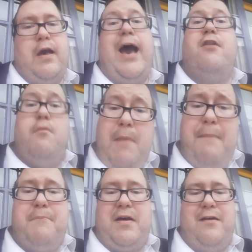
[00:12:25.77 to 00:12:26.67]
And
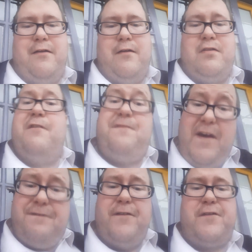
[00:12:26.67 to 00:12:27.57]
remember, the
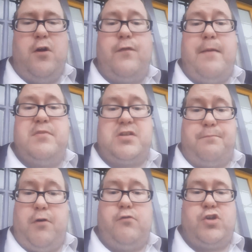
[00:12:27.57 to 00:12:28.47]
5th of November's
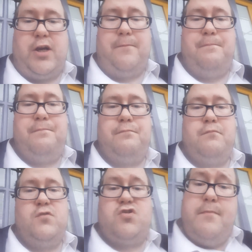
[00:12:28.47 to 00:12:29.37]
approaching.
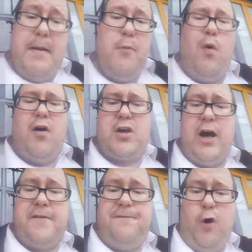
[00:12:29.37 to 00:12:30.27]
Do you remember what
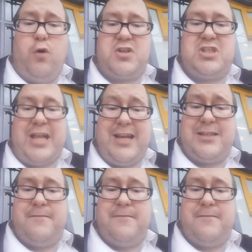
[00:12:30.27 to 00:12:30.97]
Guy Fawkes did?